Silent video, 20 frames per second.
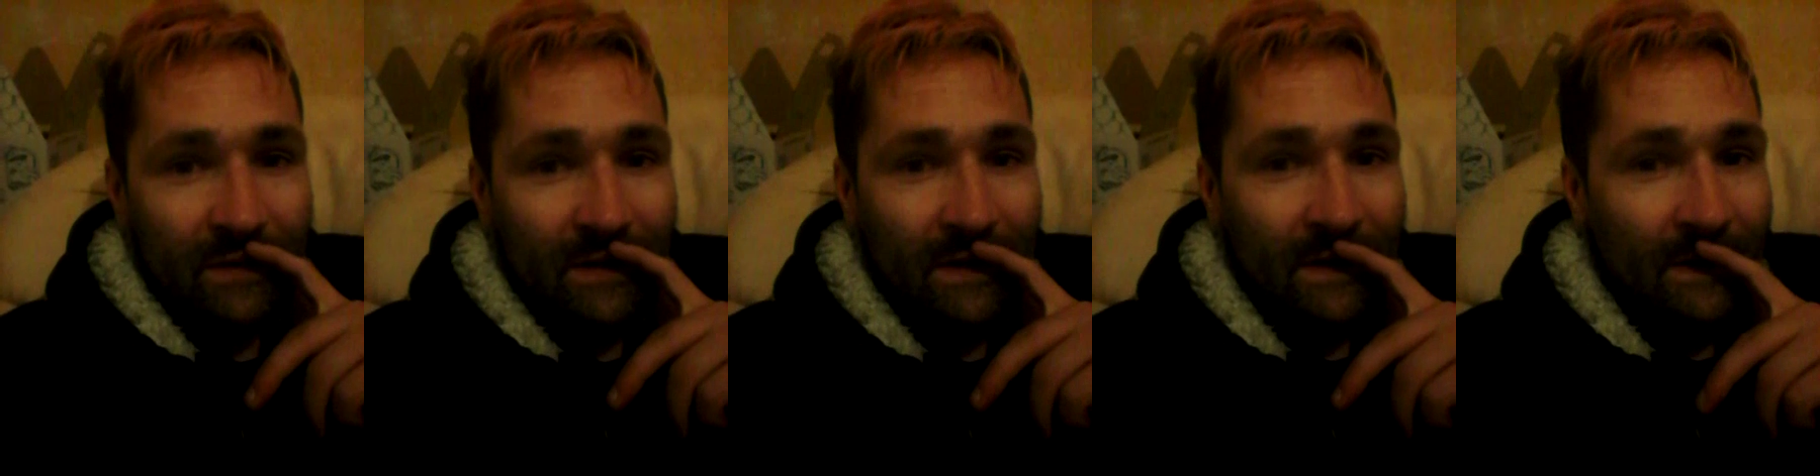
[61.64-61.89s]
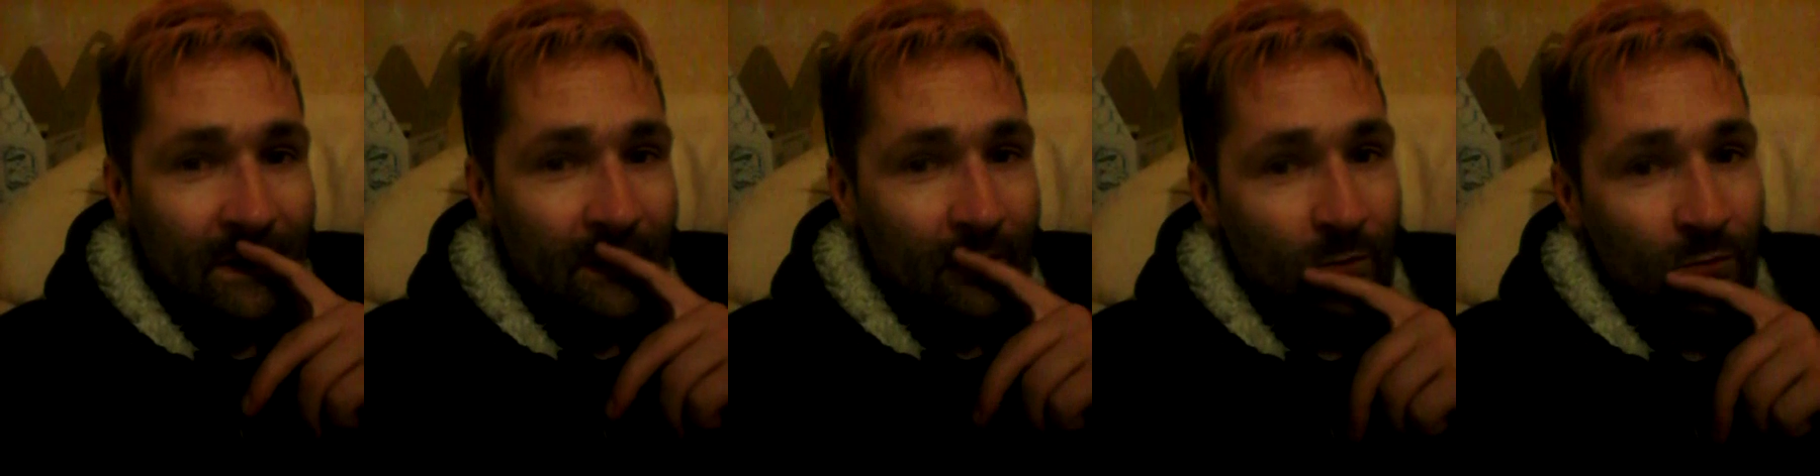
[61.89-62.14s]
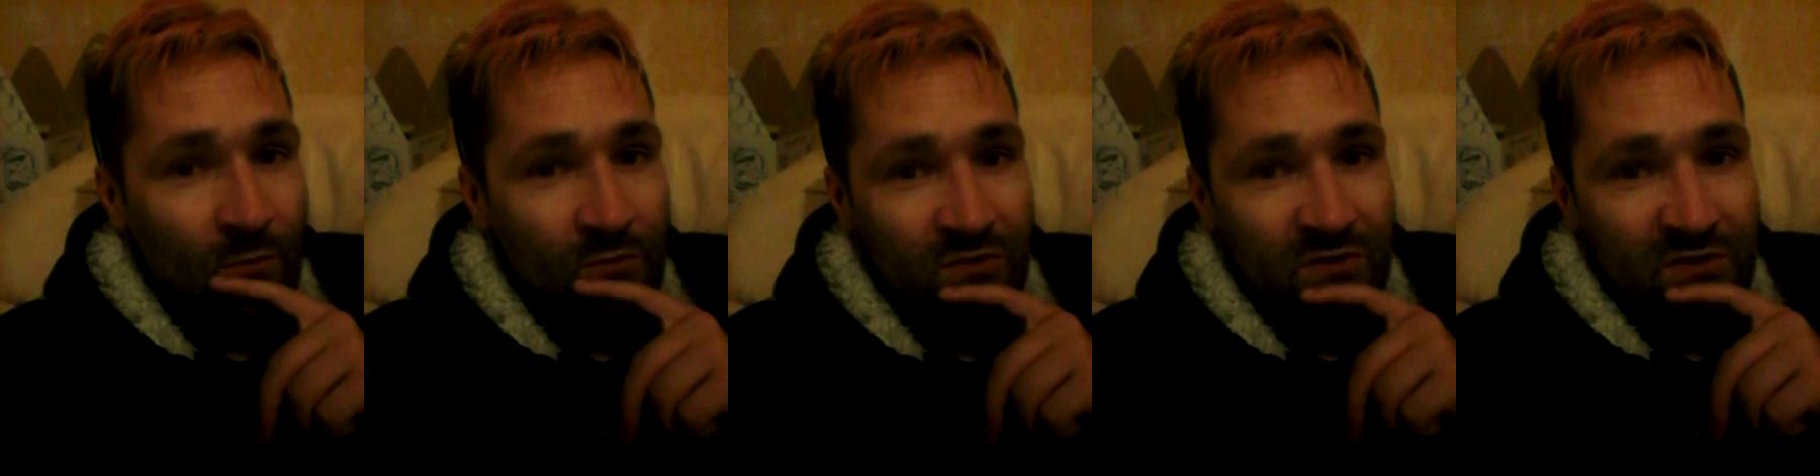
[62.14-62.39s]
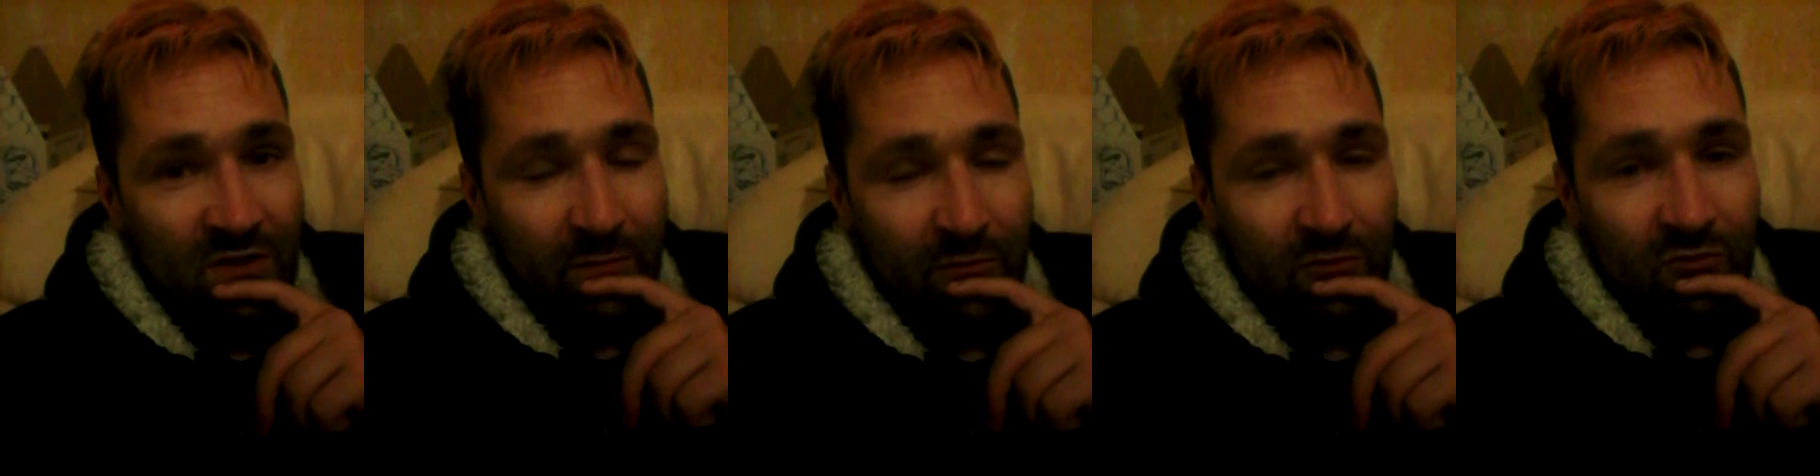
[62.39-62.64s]
me who's
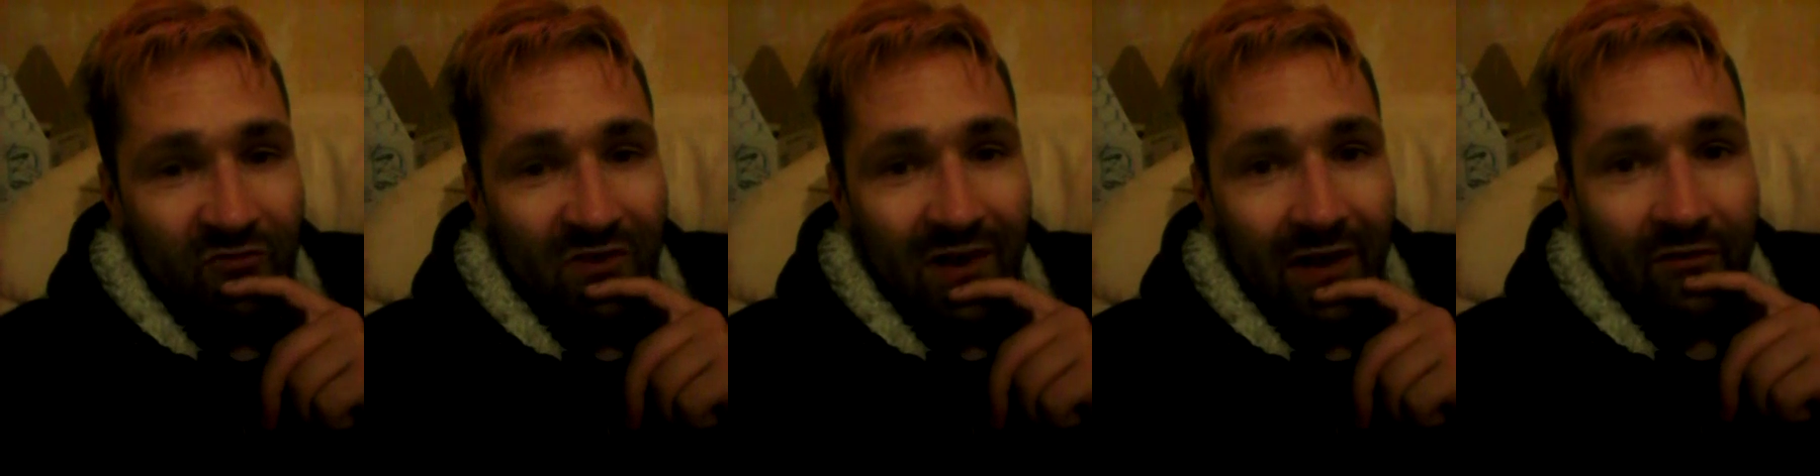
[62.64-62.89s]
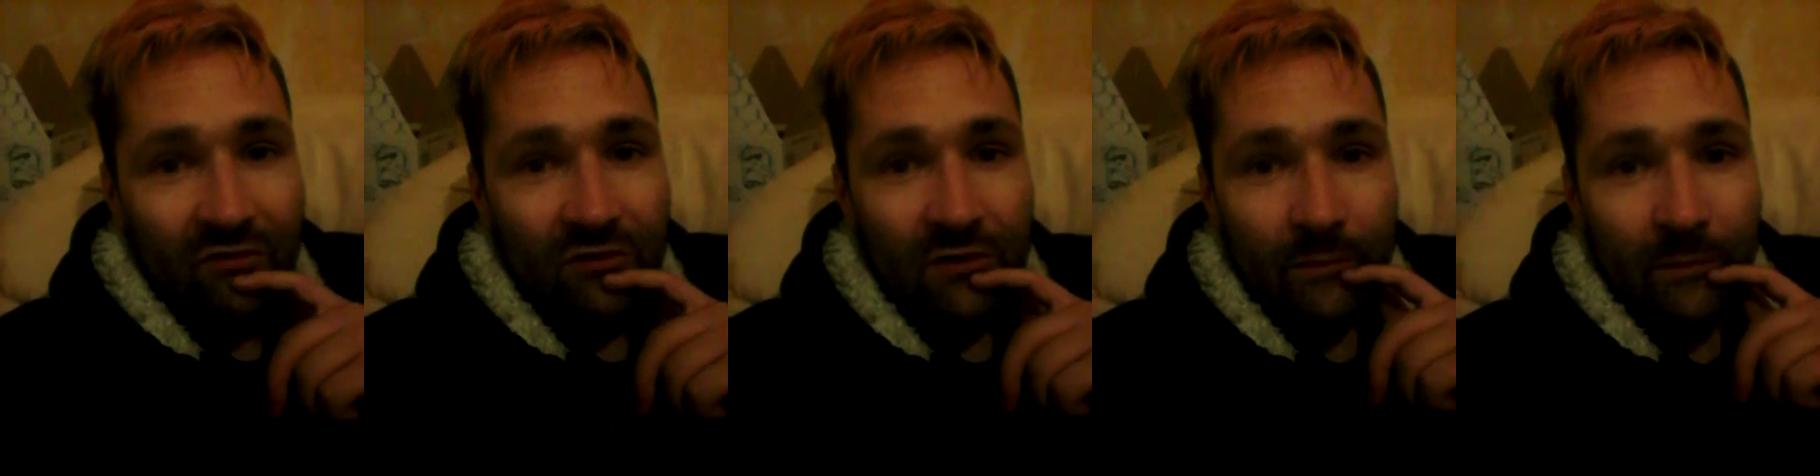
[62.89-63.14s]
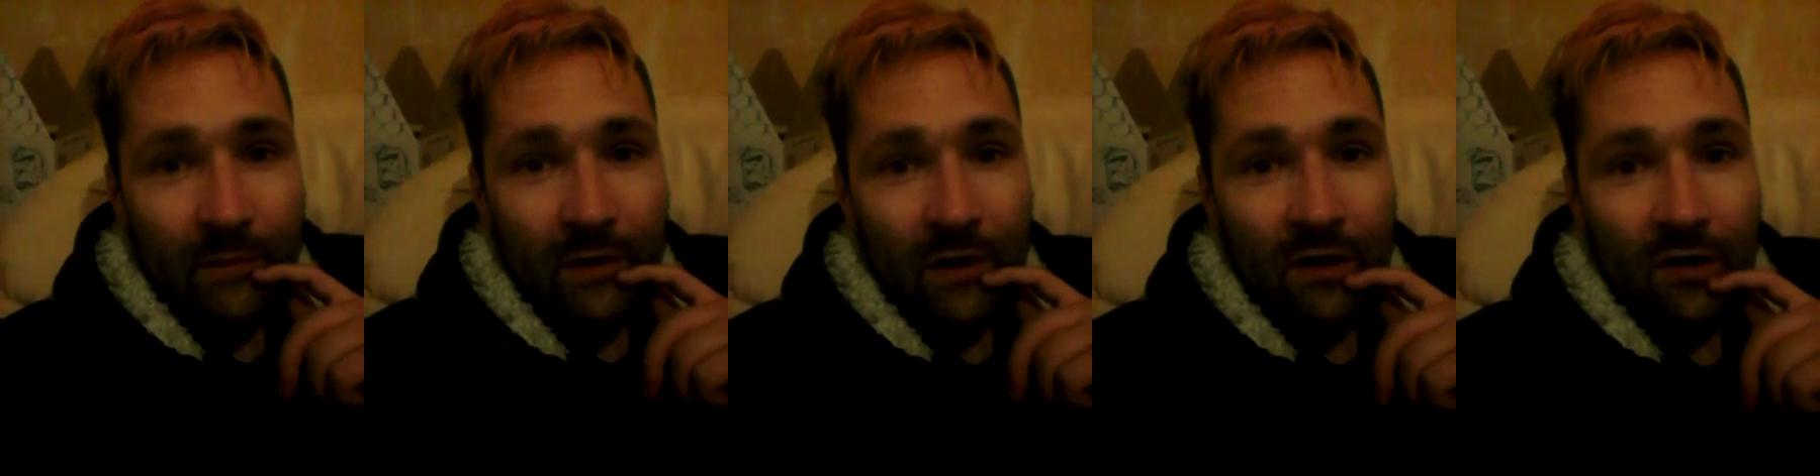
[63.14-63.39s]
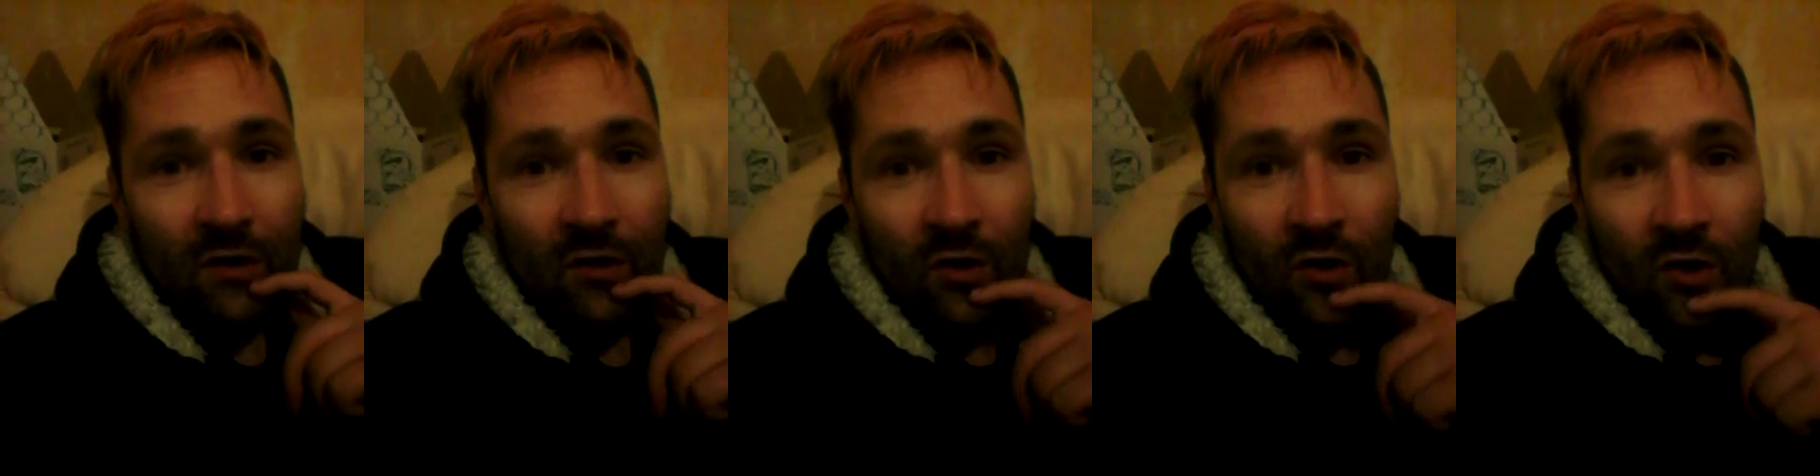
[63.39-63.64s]
subscribed to me,